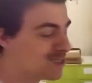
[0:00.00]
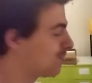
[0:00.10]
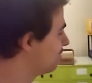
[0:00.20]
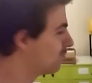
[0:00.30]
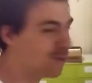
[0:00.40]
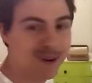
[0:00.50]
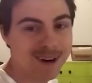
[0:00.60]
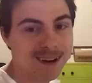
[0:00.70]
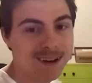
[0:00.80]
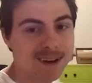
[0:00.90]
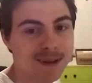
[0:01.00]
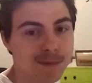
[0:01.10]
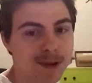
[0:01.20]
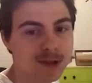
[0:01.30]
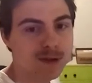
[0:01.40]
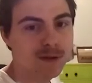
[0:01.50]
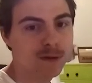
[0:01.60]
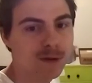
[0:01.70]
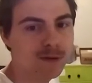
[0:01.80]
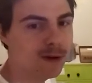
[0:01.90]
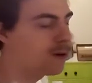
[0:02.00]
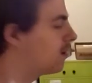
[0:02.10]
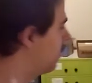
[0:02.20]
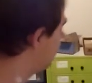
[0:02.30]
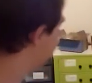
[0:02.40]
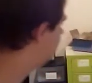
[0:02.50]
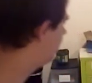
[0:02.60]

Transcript: That's so cool, bro. Make sure the phone don't fall. All right.